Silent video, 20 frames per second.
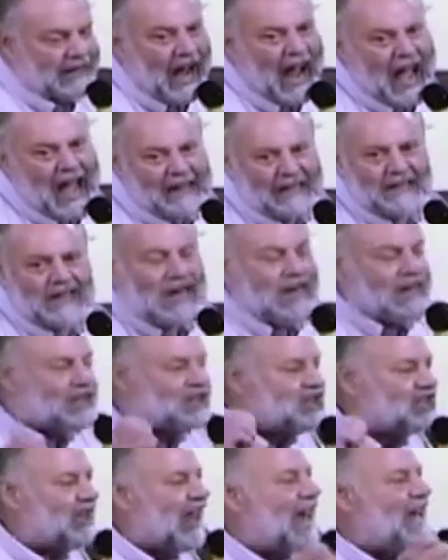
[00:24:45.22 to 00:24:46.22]
of God and
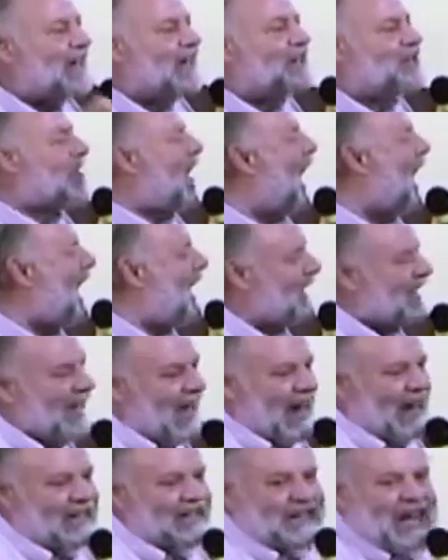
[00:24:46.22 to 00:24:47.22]
slay a giant
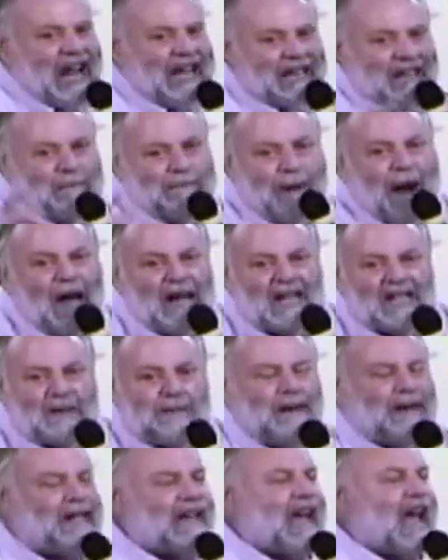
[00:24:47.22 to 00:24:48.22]
and take the
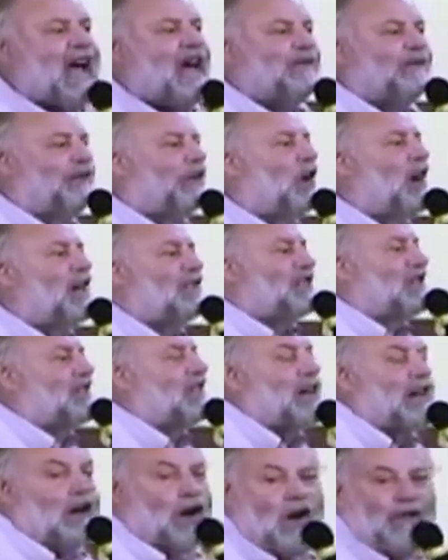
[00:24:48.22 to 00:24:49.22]
punishment he had for us and
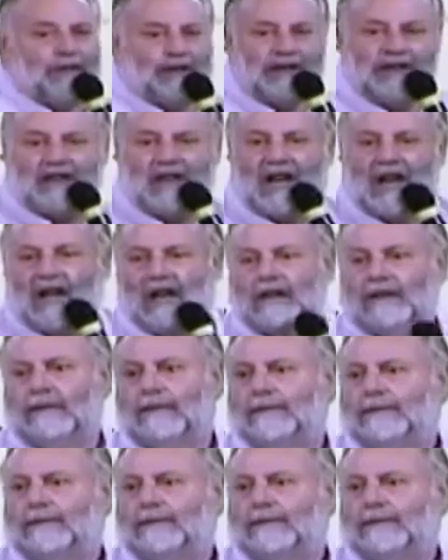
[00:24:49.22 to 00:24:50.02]
cut off his head.